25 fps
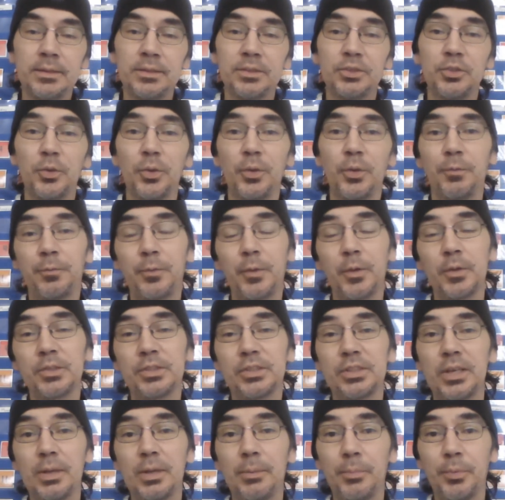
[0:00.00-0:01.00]
so the
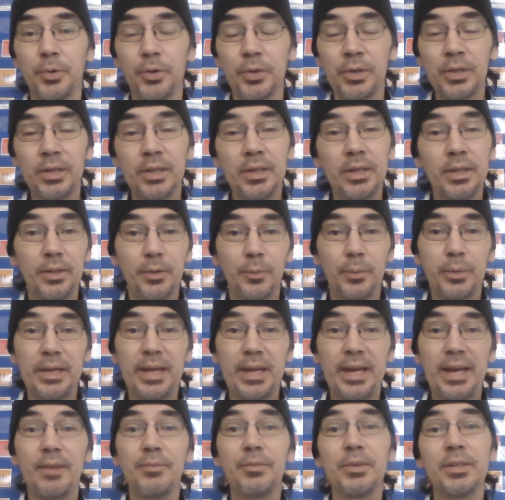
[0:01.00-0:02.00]
first number that we
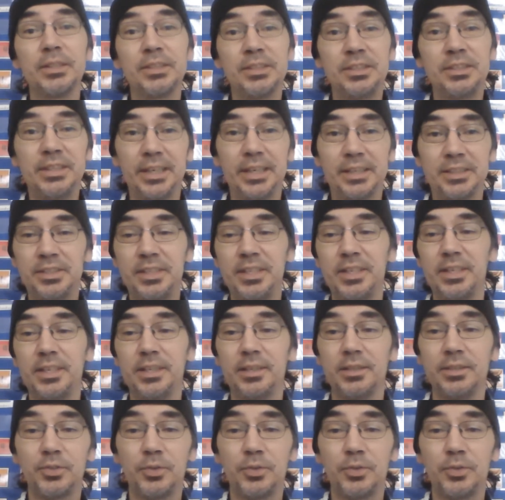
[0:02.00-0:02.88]
have is 16.